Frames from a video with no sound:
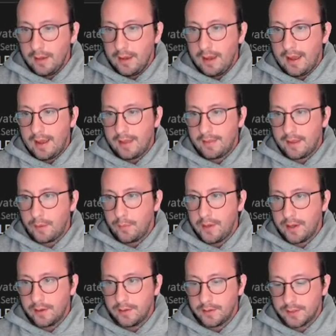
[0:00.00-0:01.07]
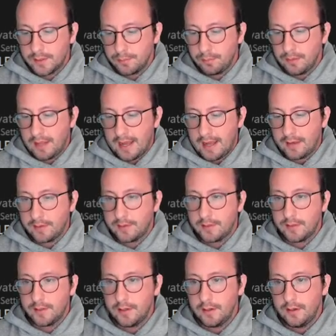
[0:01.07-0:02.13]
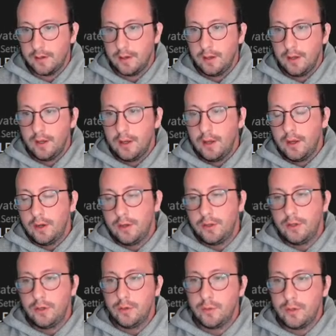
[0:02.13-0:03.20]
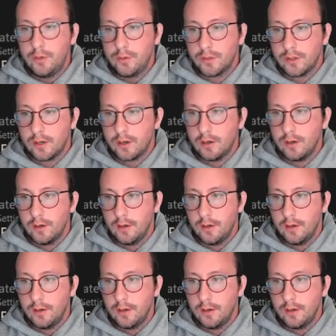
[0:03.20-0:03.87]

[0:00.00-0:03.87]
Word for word: and then we can splat new user.